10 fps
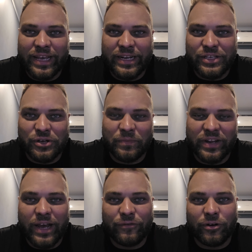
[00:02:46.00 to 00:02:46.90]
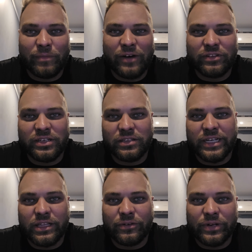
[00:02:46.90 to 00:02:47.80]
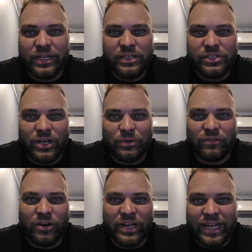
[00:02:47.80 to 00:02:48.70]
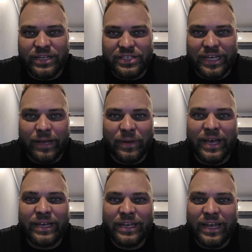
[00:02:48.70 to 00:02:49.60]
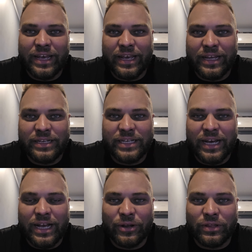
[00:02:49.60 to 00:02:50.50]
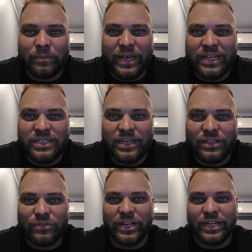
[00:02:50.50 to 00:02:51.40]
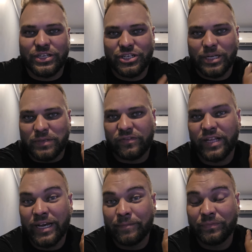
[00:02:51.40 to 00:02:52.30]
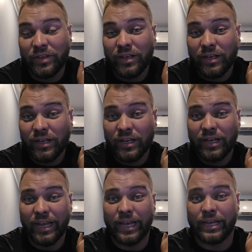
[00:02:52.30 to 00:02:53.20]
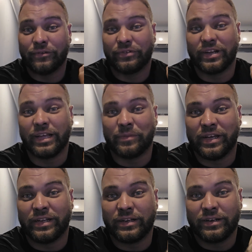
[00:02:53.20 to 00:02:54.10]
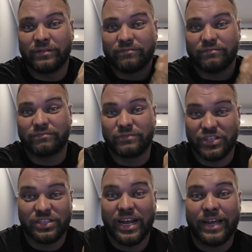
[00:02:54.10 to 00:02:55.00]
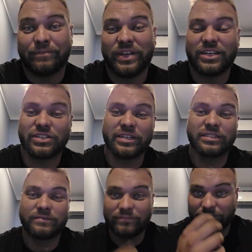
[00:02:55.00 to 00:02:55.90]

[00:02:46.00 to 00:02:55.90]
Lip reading: and he's opted out for a muffler delete in the rear, so we've gone down to CMA and got the Manta 3-inch tips for that, and fitted them in just today, actually.